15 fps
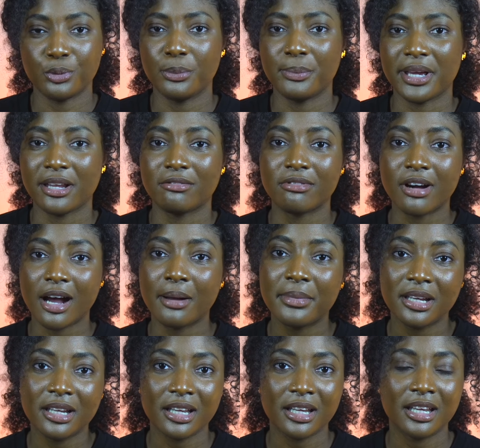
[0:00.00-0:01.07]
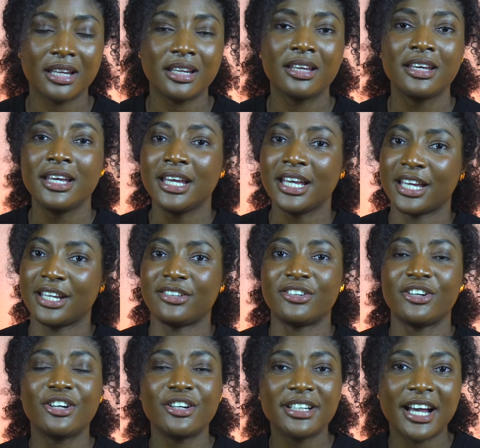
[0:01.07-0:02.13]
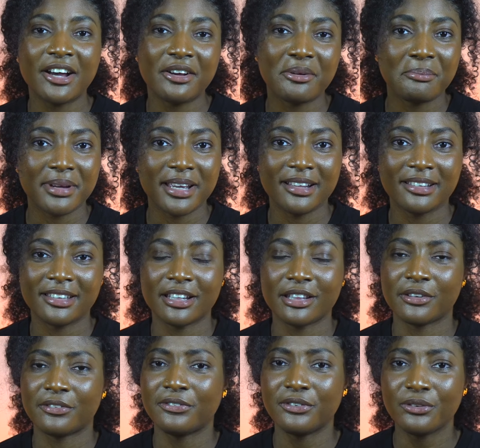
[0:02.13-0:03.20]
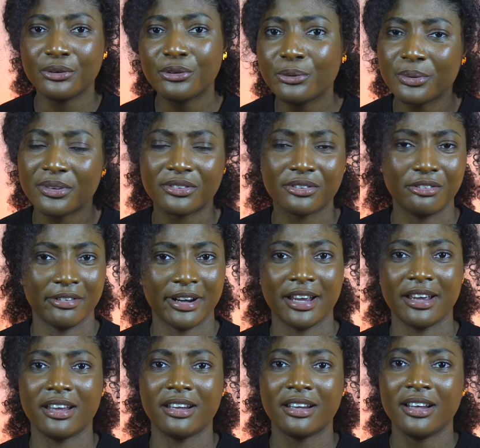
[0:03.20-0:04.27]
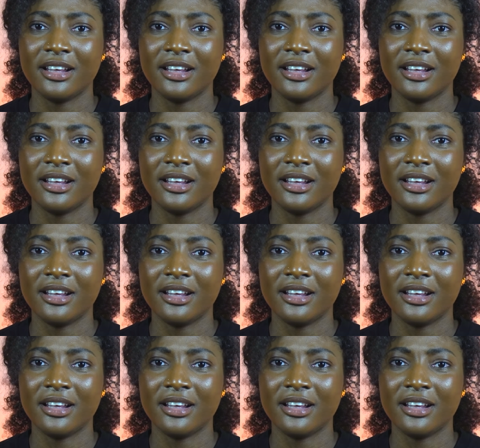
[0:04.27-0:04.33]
we made ramen in. It turned out amazing. The food was great.